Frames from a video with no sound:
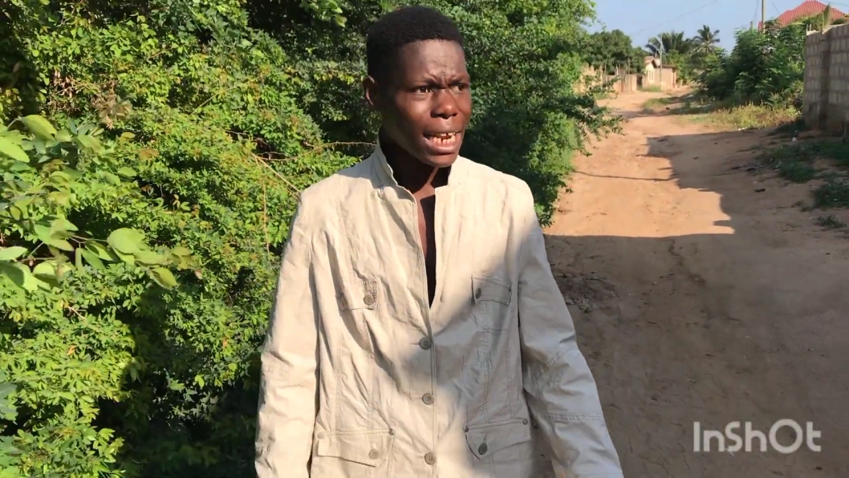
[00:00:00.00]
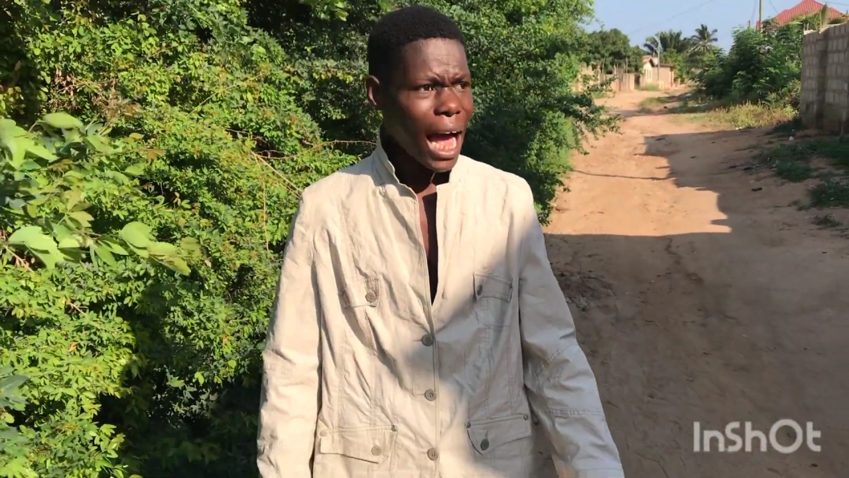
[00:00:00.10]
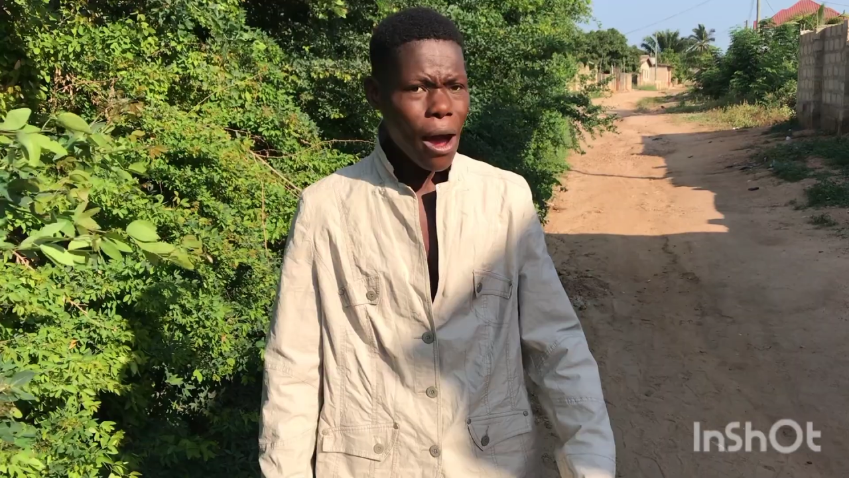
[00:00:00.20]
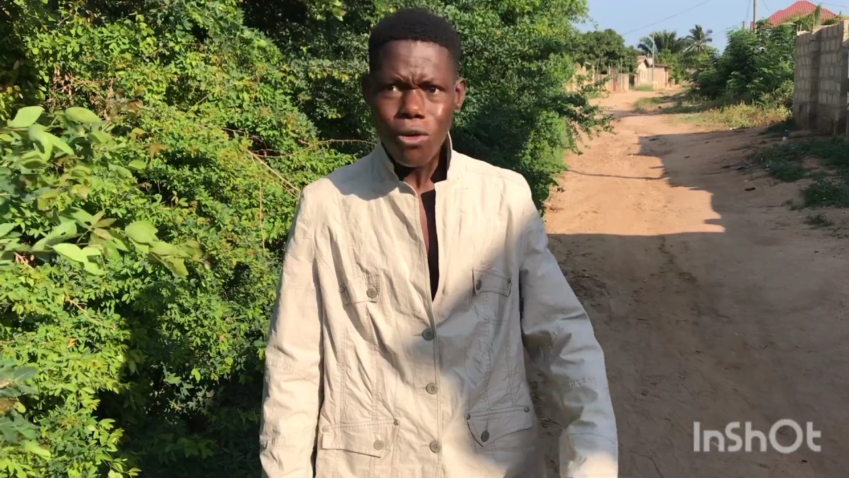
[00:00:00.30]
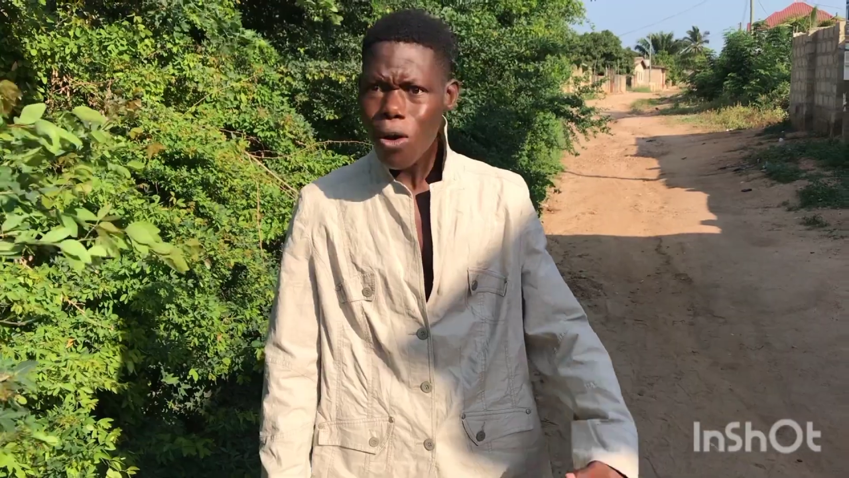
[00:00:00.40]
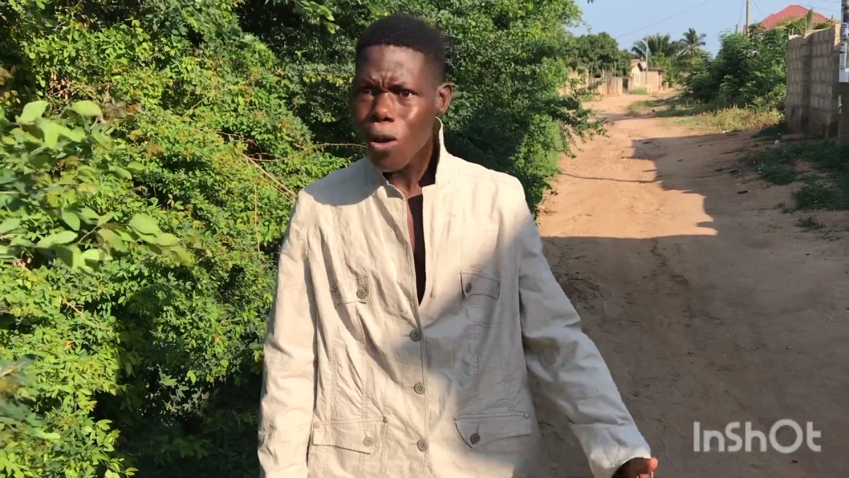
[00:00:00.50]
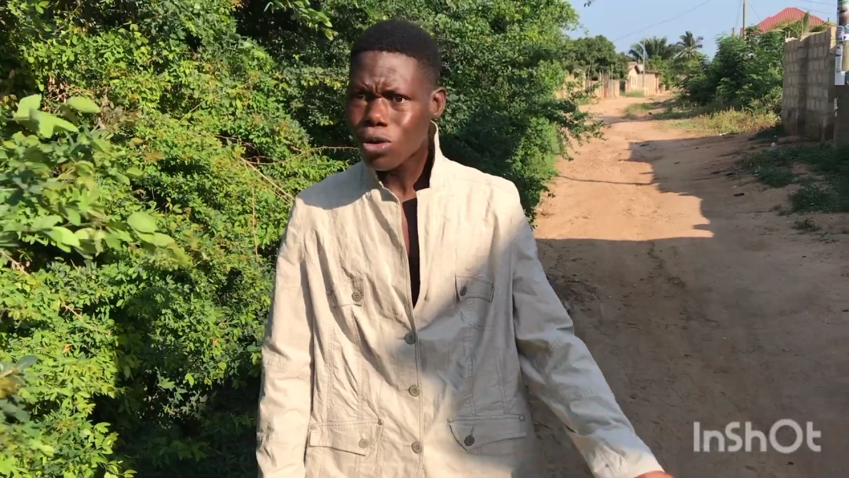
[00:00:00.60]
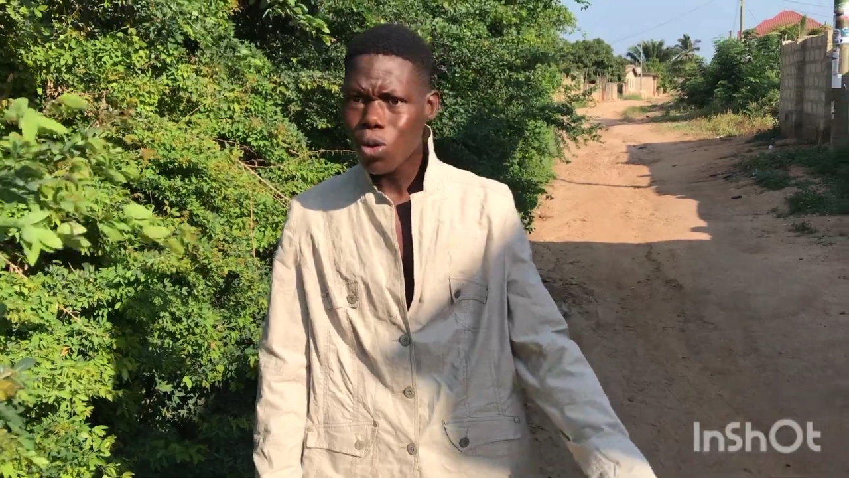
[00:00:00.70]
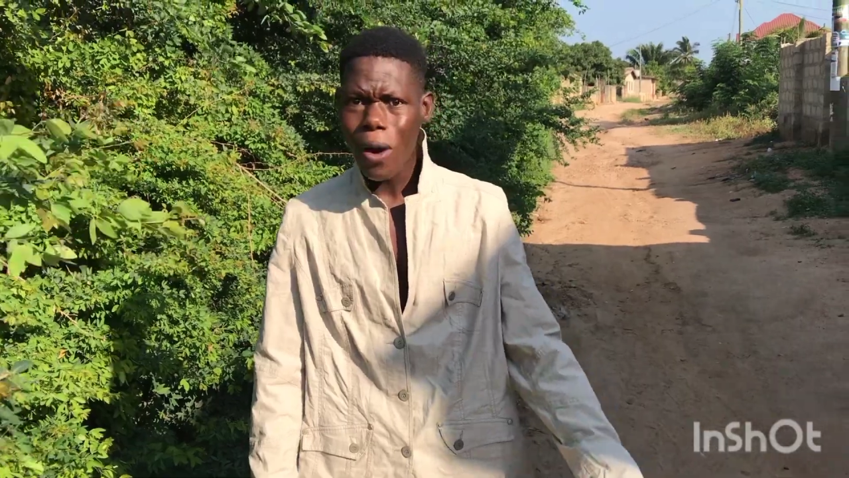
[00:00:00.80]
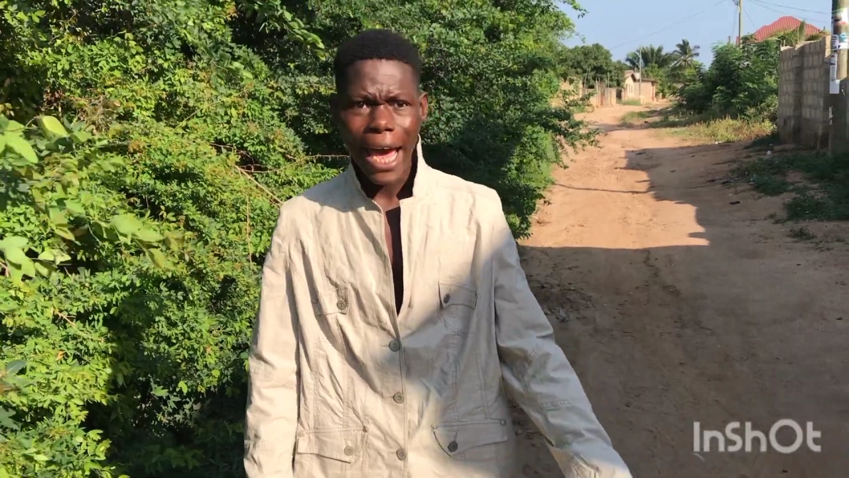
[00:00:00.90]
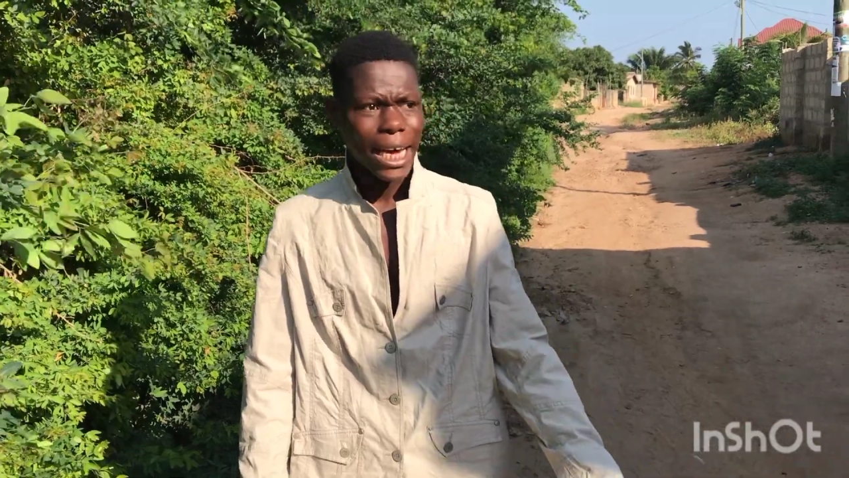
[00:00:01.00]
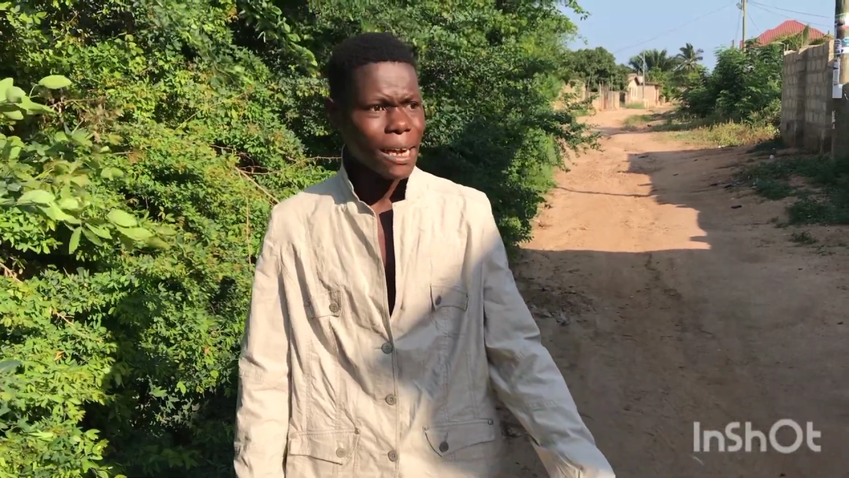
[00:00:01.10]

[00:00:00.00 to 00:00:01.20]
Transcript: I will not go to work.